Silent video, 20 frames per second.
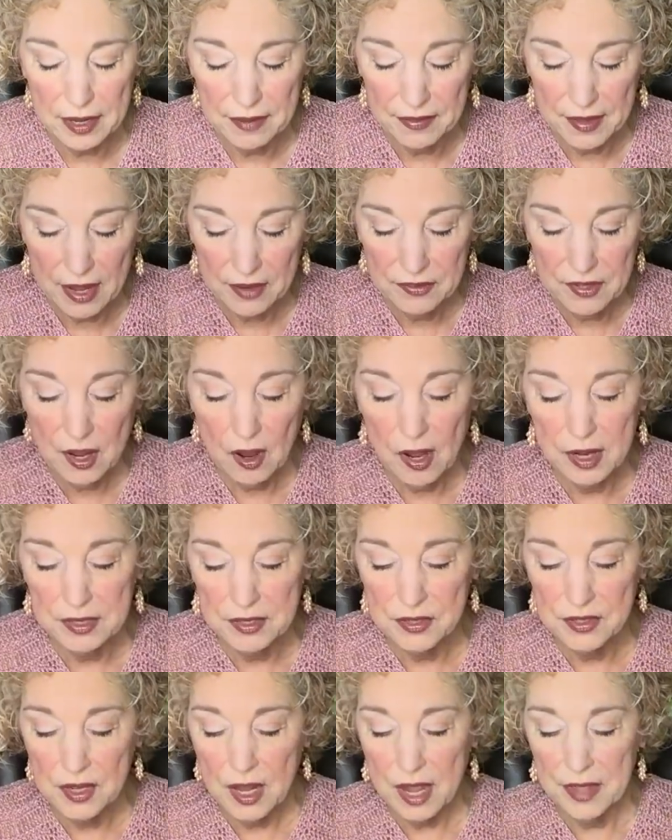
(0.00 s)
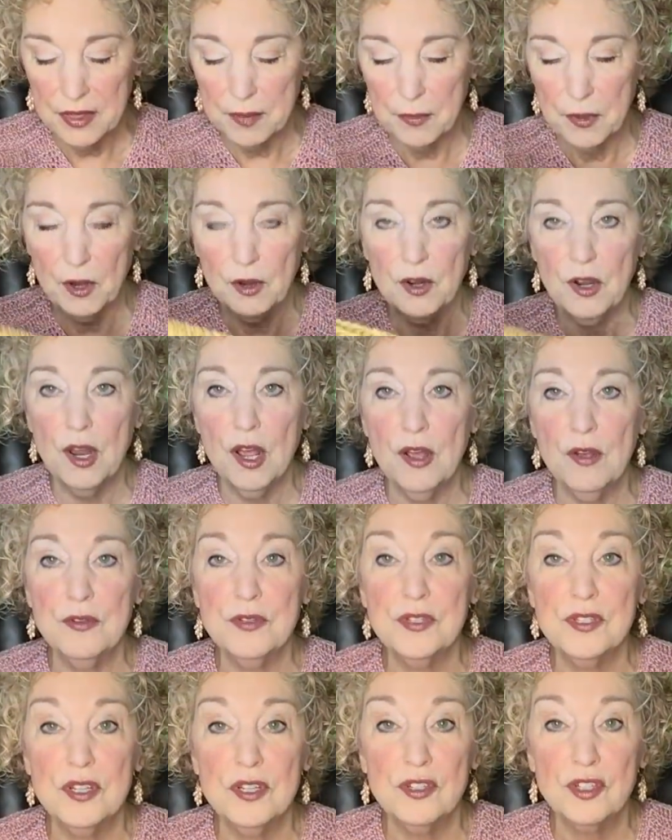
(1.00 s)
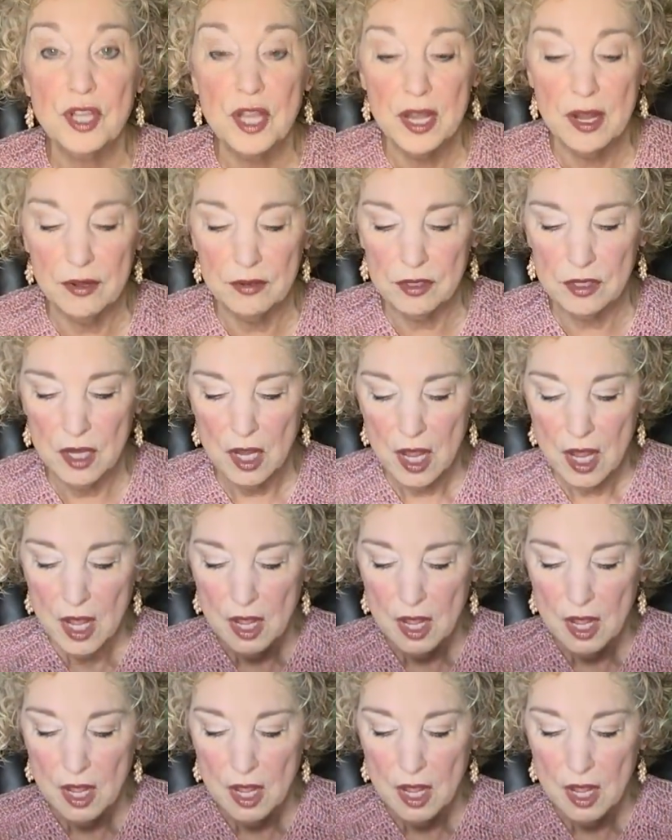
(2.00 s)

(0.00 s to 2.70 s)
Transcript: and that's how I design them. There are no stitch counts.